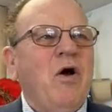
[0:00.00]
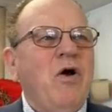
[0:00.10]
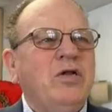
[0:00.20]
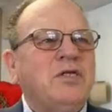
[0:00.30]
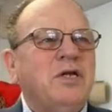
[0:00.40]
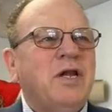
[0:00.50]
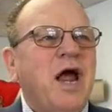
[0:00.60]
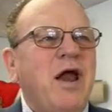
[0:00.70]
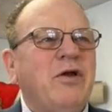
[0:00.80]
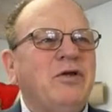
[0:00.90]
going
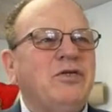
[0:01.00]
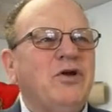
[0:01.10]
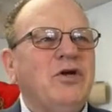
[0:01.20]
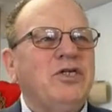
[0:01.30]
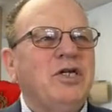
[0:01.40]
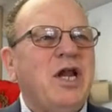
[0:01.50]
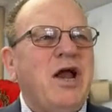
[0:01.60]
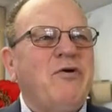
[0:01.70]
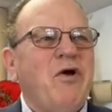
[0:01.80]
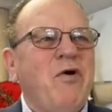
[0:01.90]
to church in
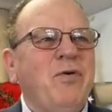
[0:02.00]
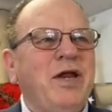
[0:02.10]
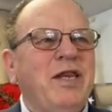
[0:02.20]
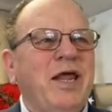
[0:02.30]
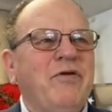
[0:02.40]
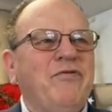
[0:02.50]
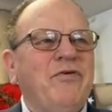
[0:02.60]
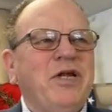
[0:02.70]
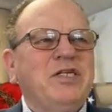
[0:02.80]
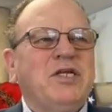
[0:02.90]
Nairobi and they
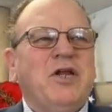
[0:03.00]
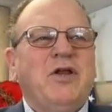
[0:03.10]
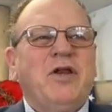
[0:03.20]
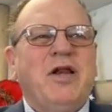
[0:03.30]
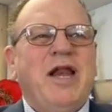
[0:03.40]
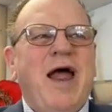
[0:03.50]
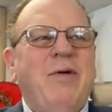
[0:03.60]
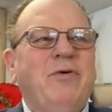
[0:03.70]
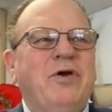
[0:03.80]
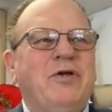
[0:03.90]
fixed an
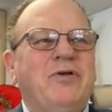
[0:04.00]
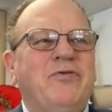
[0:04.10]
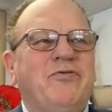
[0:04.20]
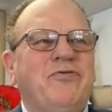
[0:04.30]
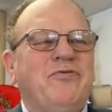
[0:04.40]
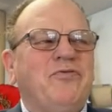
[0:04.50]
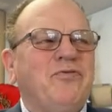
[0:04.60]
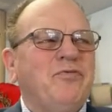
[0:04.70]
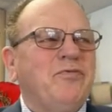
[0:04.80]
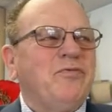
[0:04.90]
elaborate
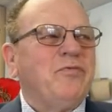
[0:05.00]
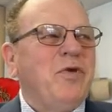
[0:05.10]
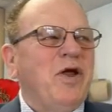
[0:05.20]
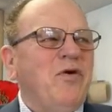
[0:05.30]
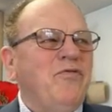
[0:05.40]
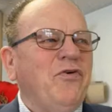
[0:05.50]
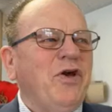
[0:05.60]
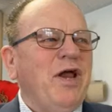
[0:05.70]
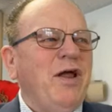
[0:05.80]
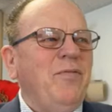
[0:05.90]
meal
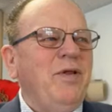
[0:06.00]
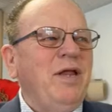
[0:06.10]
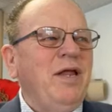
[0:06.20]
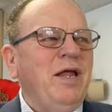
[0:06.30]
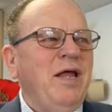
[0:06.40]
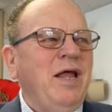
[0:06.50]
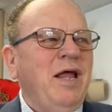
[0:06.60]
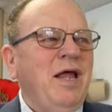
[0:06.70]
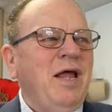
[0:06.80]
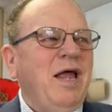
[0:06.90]
for him
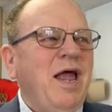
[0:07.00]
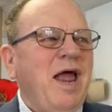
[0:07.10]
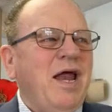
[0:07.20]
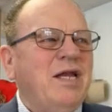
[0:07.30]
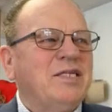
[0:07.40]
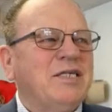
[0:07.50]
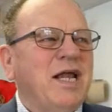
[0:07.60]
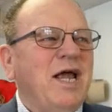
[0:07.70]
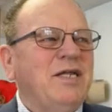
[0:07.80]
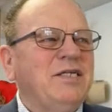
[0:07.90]
and his
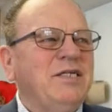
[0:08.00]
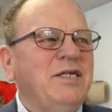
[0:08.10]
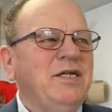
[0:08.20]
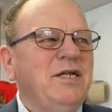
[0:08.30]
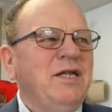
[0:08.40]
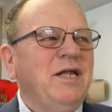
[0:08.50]
guests